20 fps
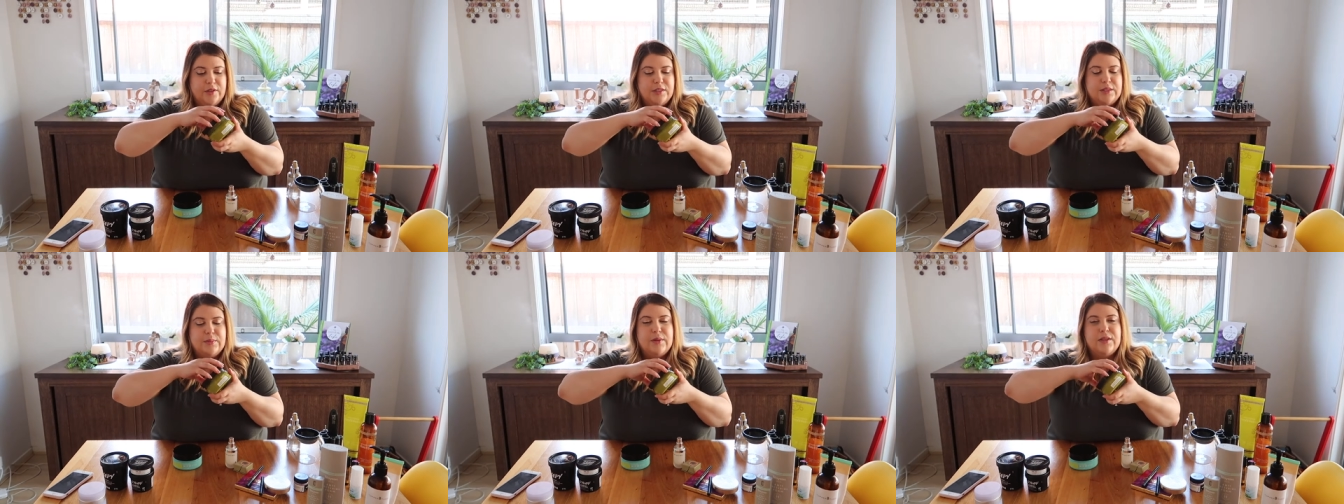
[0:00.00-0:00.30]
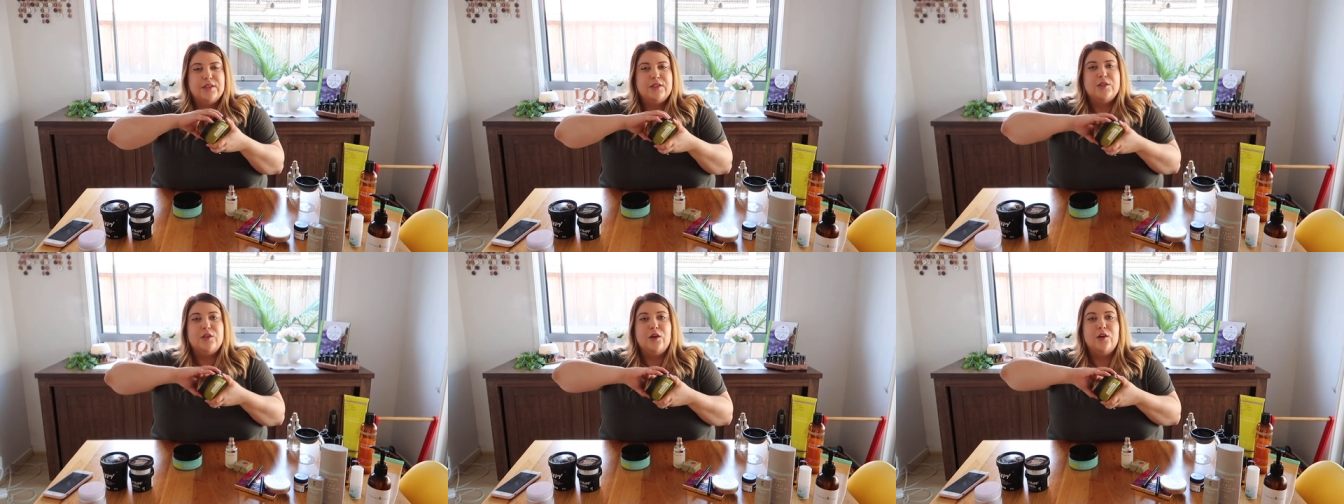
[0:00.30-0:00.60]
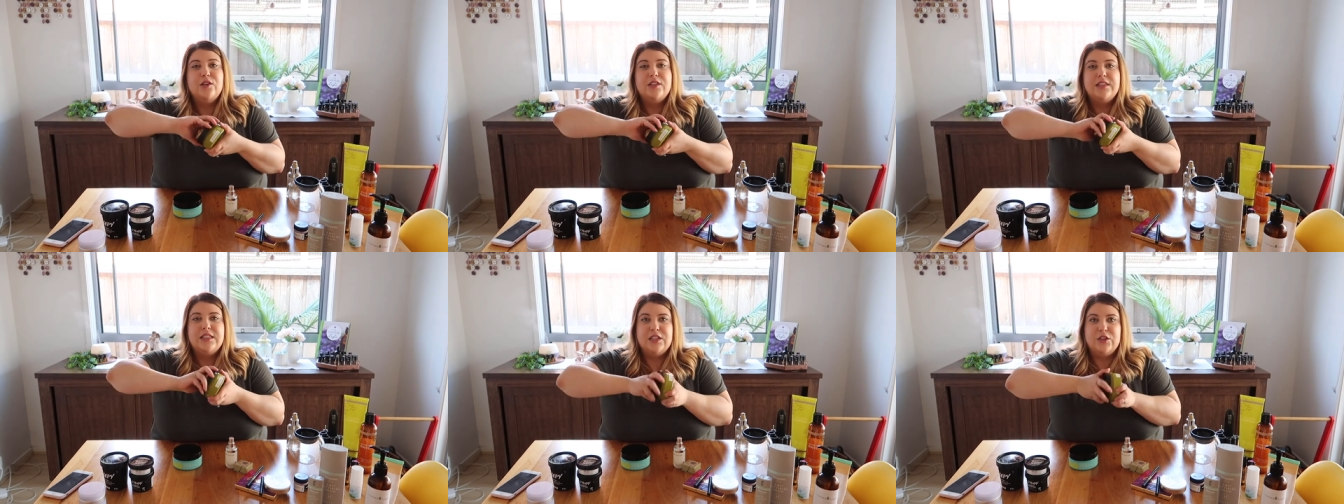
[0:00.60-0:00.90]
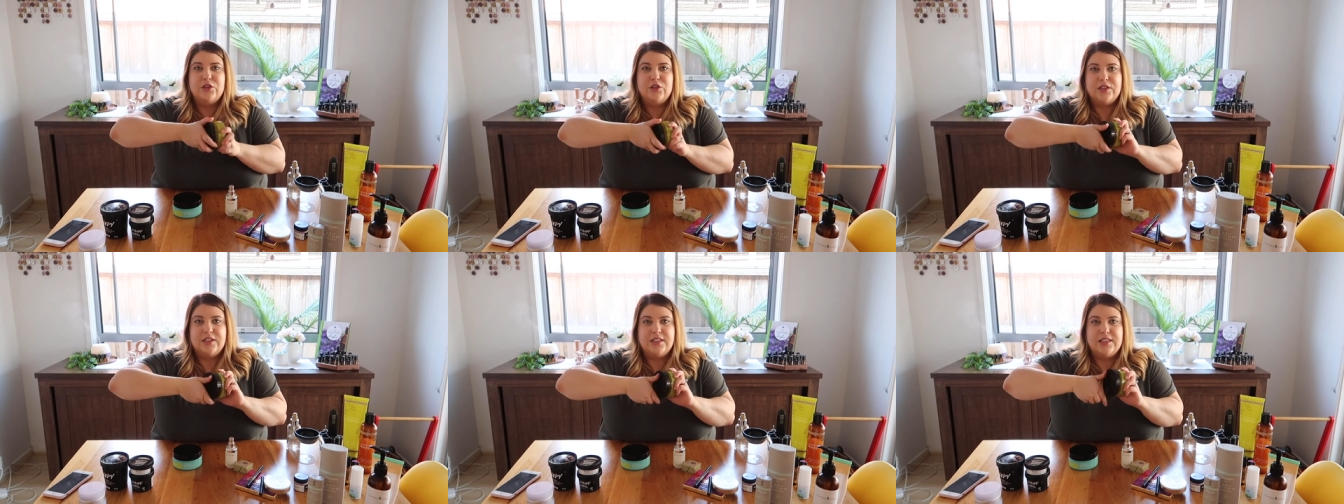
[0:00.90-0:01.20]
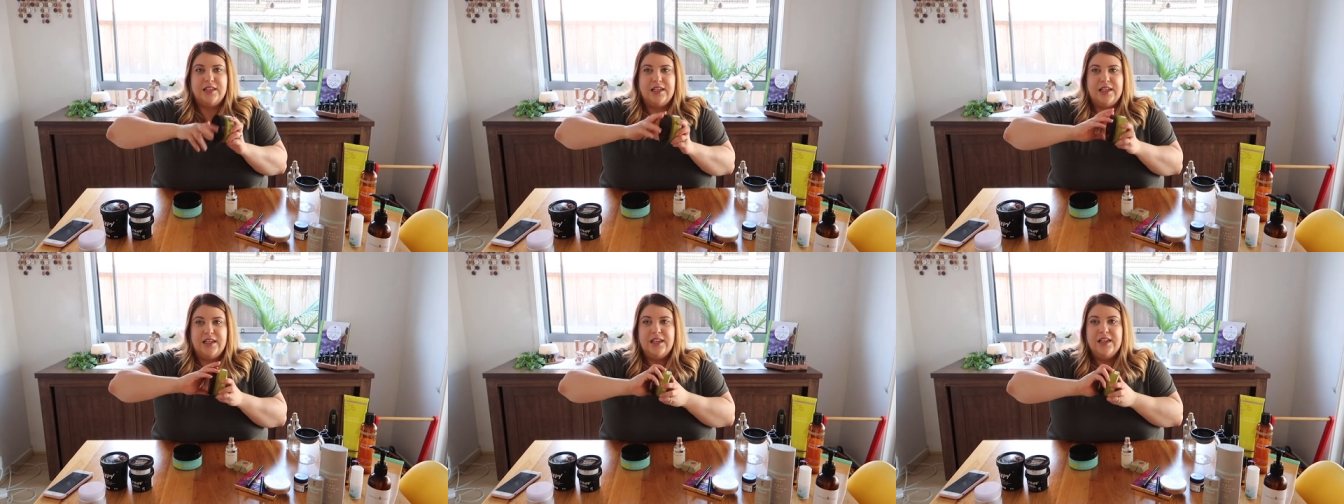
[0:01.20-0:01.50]
It smells so
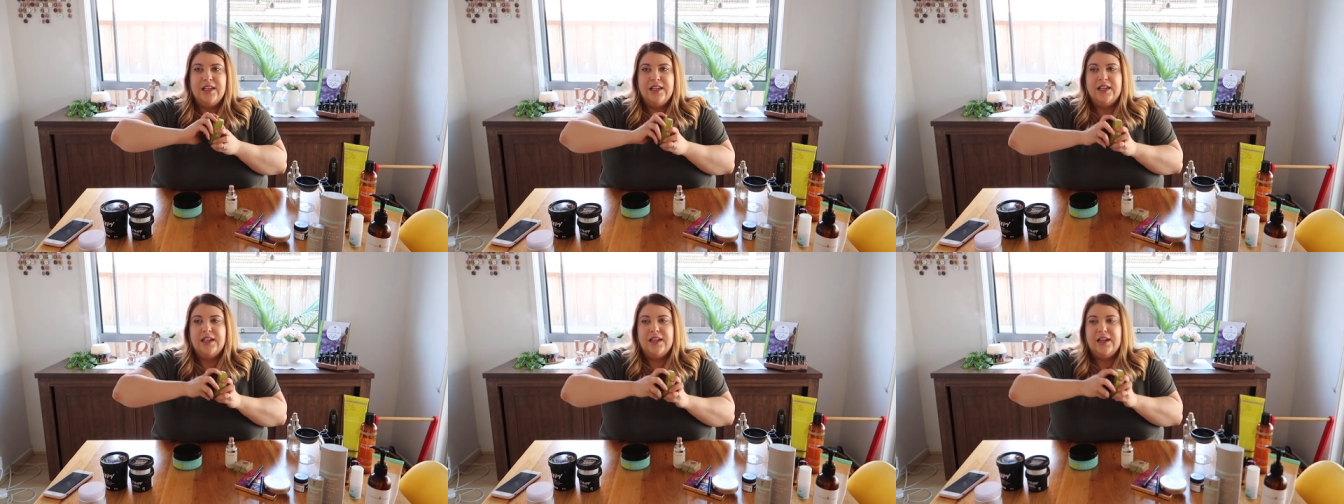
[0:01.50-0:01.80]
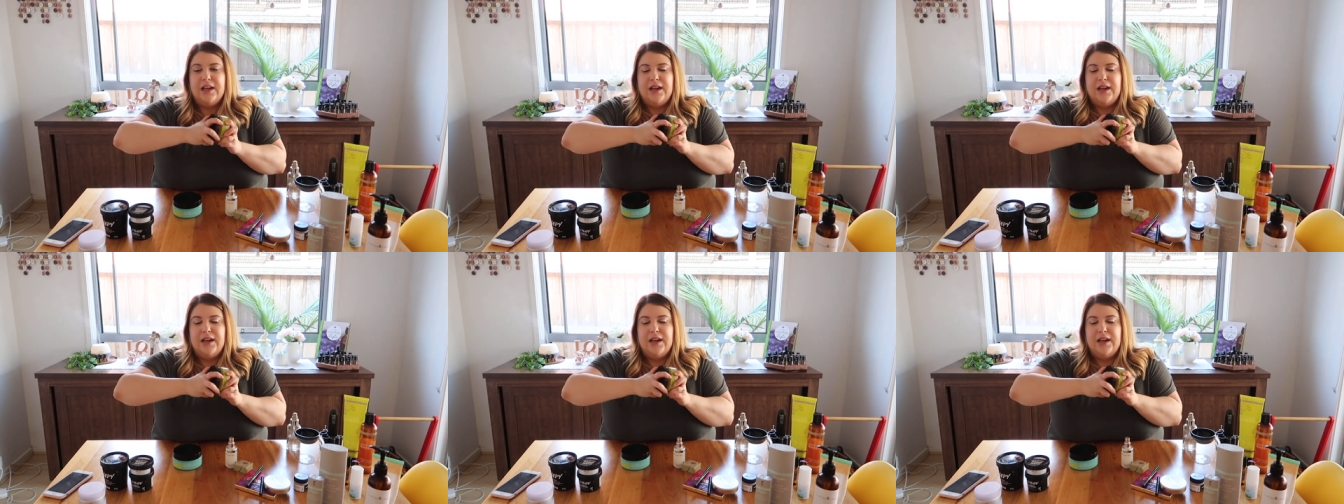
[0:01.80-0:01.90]
citrusy,